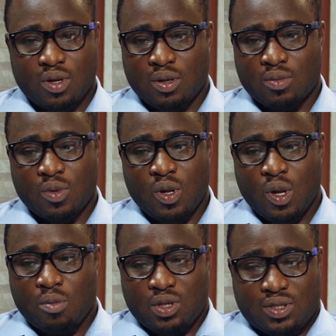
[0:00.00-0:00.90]
Um,
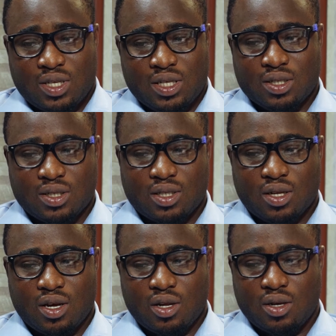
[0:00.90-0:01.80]
but the thing
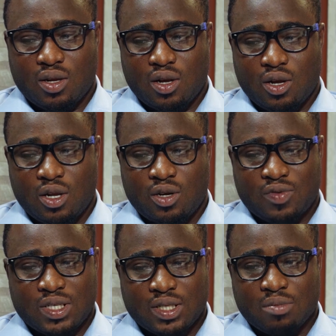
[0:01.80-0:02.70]
is, a, a lot
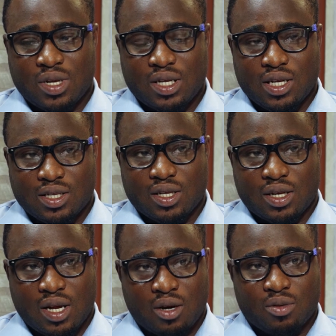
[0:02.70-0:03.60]
of things are made
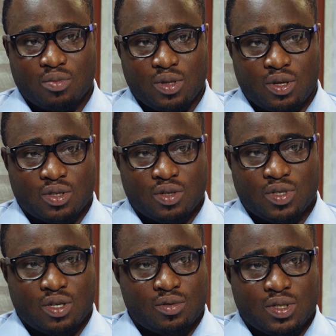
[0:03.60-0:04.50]
easier now because of
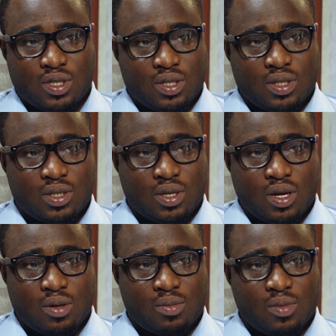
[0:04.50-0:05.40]
services
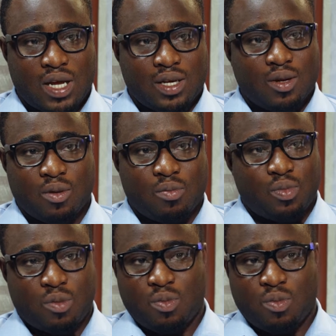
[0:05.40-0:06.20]
um, like um,